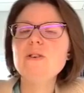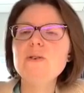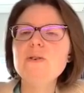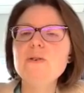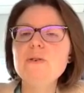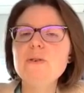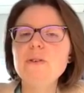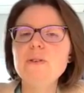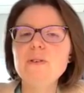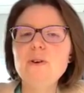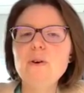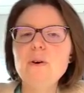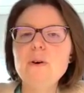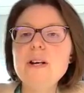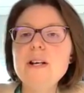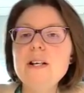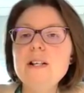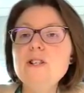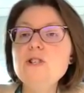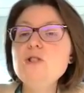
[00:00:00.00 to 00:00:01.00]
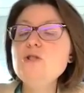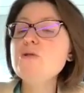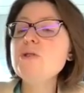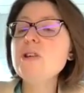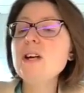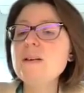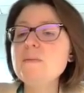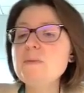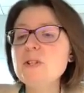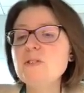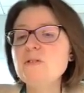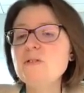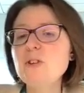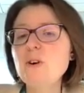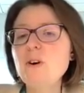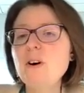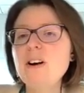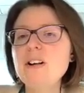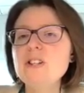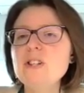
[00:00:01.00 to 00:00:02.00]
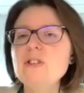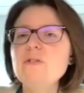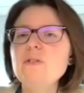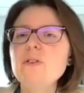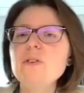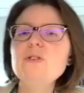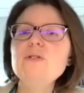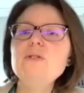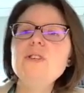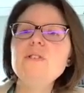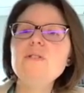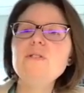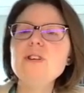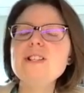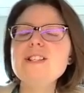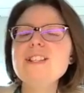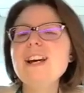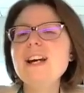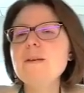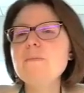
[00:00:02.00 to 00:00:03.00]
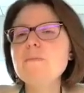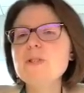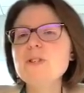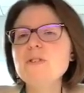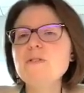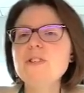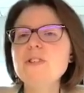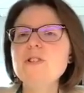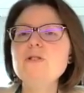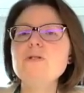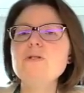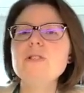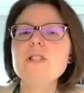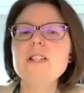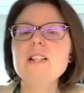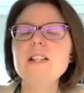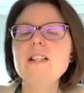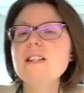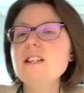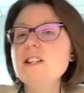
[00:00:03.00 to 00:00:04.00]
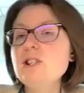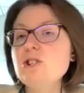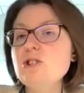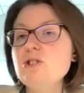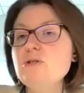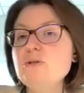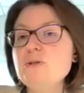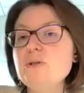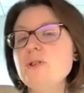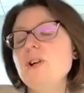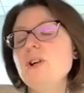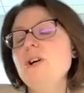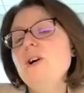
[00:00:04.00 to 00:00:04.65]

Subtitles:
you can create new types of neurons for new different types of interesting tissues